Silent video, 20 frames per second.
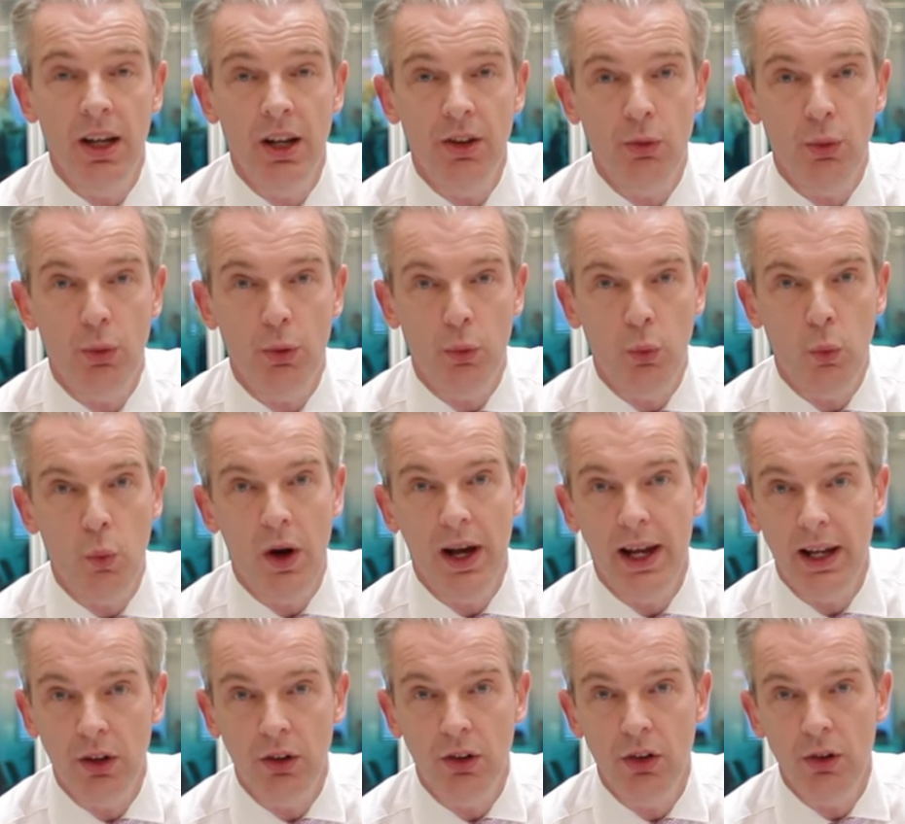is what's
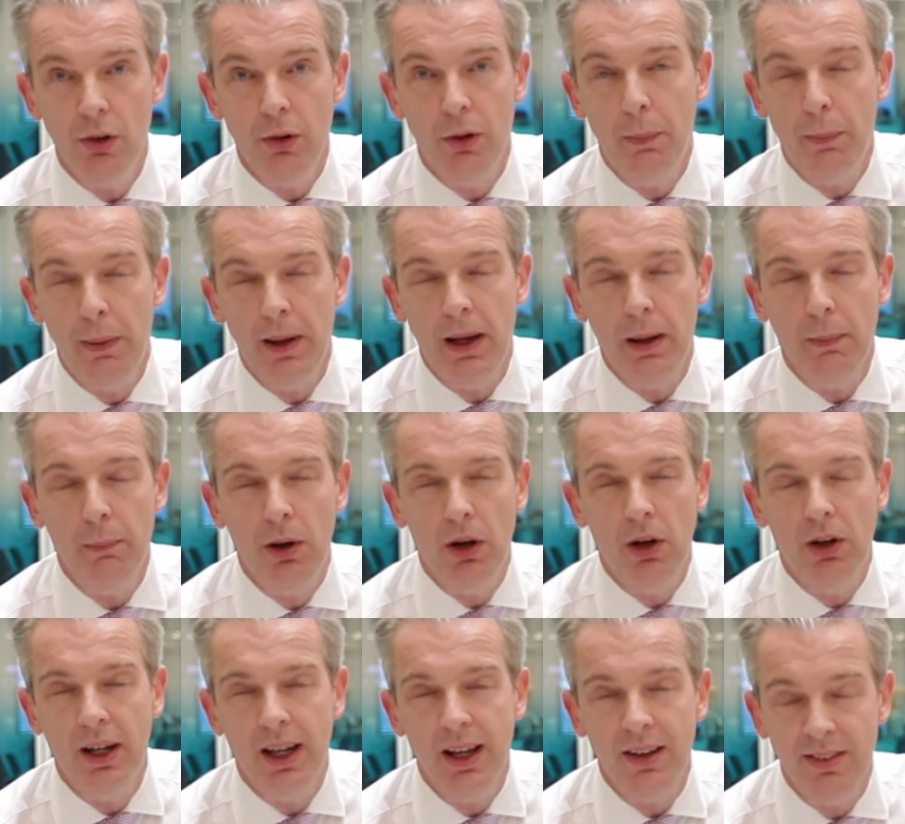weighing on European
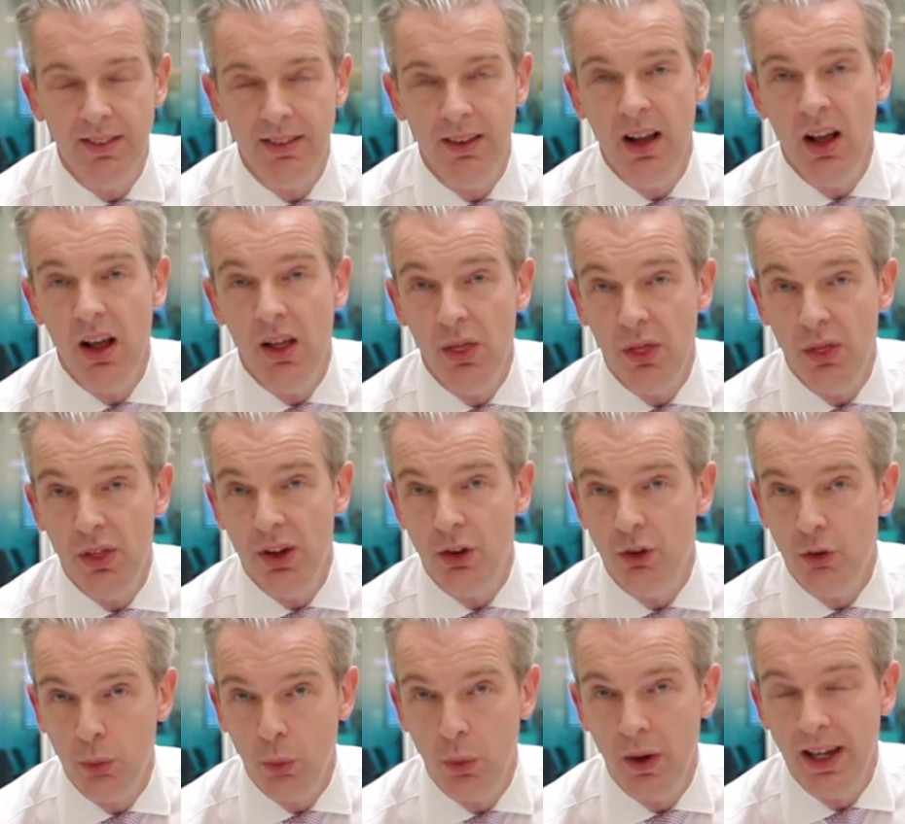markets
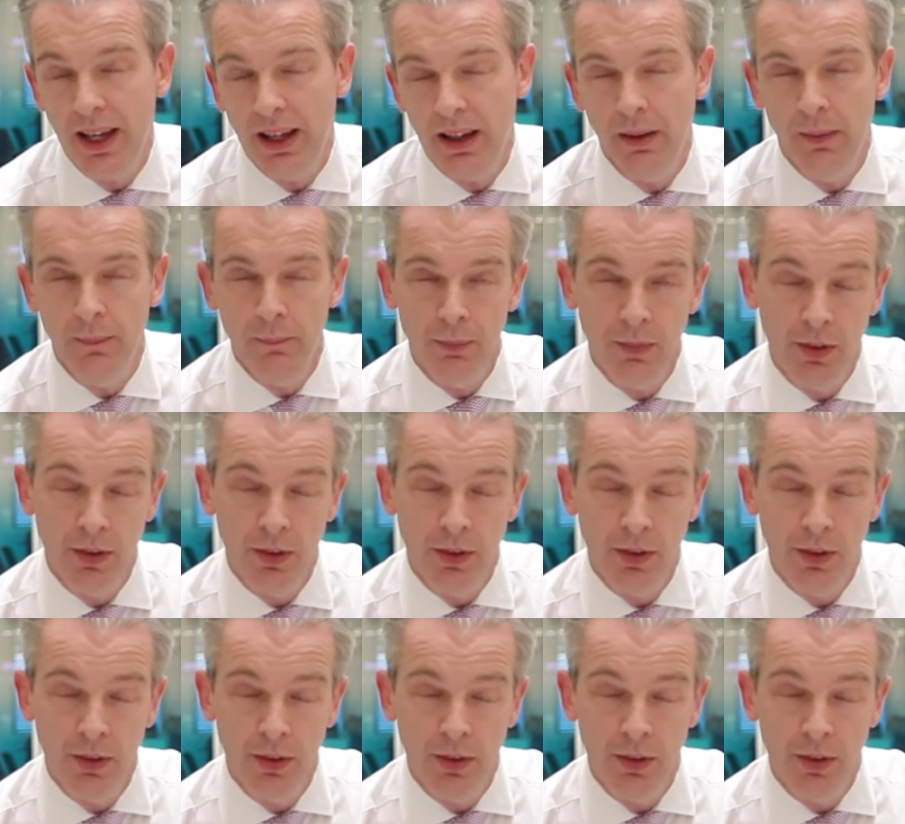this week.